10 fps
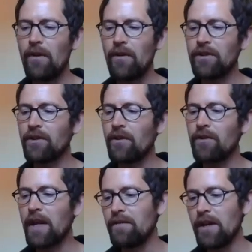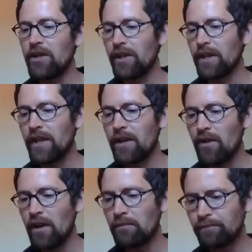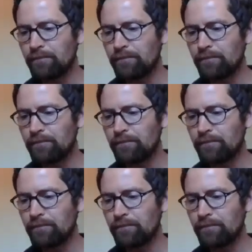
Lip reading: focusing on innovation, etc.